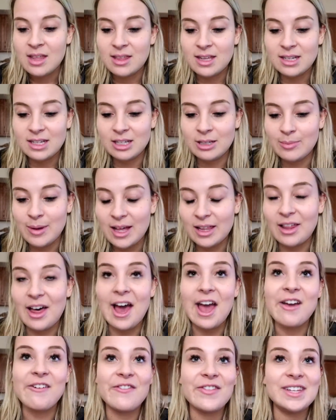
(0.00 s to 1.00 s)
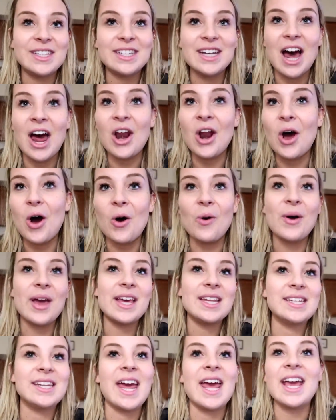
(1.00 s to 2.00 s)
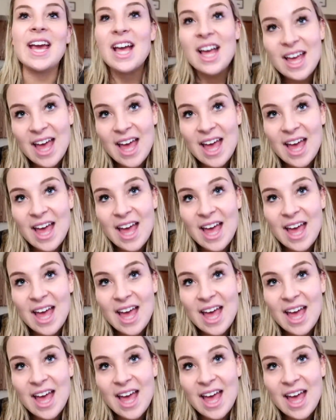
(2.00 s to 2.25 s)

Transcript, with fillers: This is my life. It's not always like